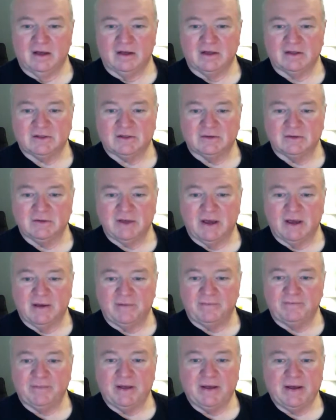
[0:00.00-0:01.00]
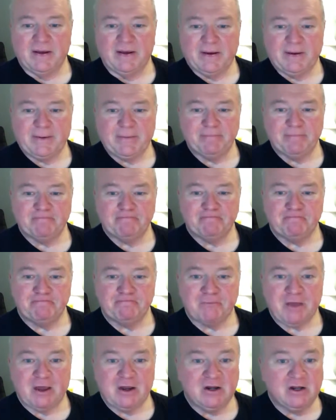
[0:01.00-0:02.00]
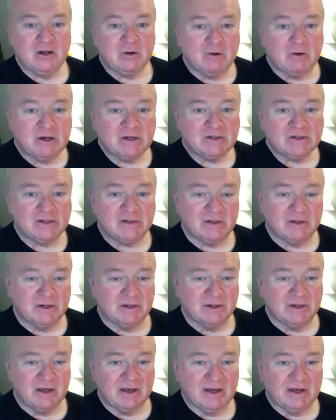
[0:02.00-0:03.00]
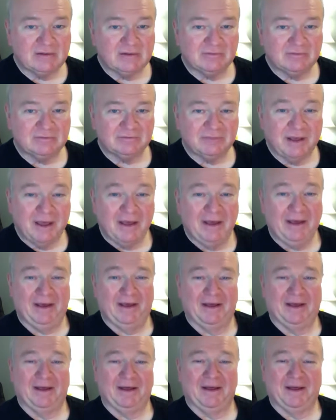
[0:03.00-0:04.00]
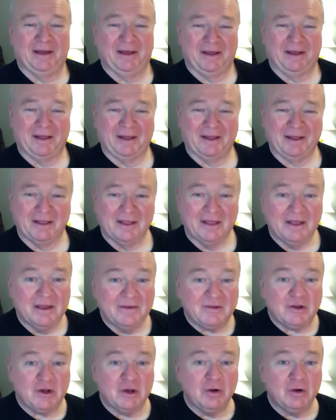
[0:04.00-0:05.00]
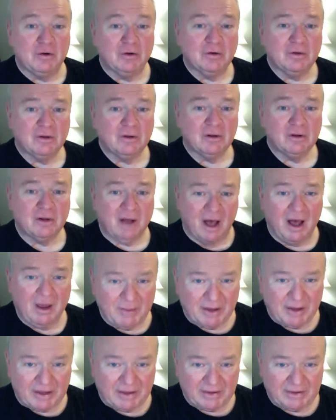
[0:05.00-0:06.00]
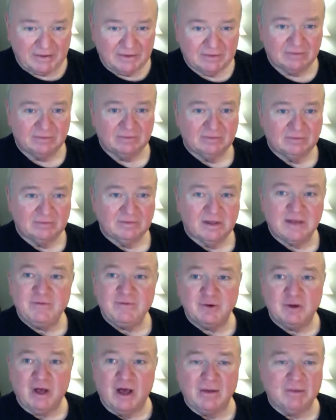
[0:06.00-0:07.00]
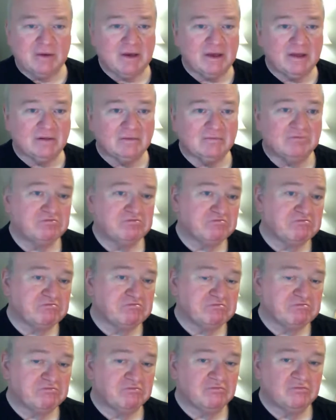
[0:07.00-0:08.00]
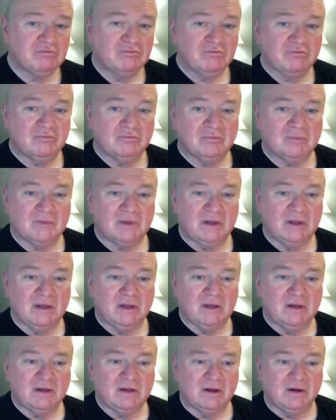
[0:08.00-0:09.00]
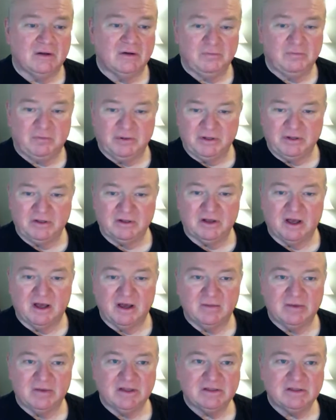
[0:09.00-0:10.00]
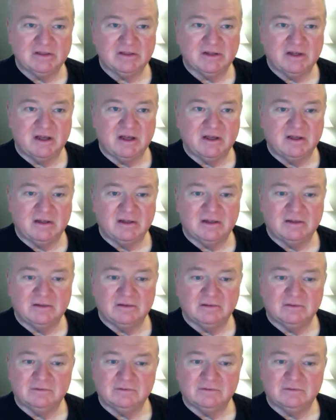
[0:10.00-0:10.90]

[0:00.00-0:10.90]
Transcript: So yeah, any questions on that? If you do, comment. If you comment, put it in the comments, and I'll